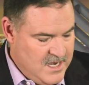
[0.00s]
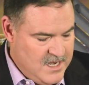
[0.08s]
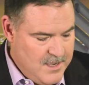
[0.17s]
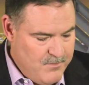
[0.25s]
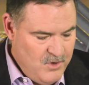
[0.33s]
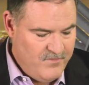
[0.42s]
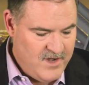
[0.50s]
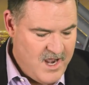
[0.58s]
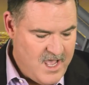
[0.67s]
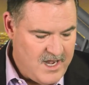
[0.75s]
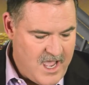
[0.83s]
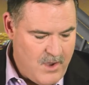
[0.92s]
Now, moving
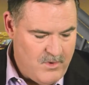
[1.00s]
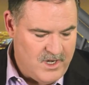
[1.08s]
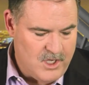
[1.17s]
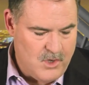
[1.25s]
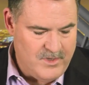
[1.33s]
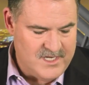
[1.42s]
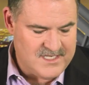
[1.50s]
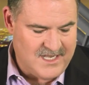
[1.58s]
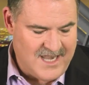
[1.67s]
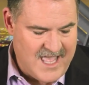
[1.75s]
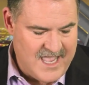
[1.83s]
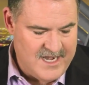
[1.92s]
on, I want to go into
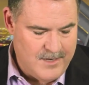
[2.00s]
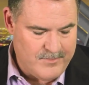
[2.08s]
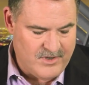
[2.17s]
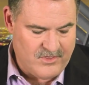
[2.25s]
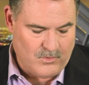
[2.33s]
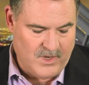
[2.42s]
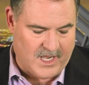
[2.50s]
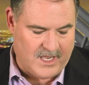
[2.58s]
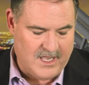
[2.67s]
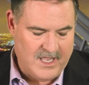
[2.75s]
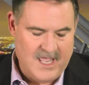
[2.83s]
lie number three.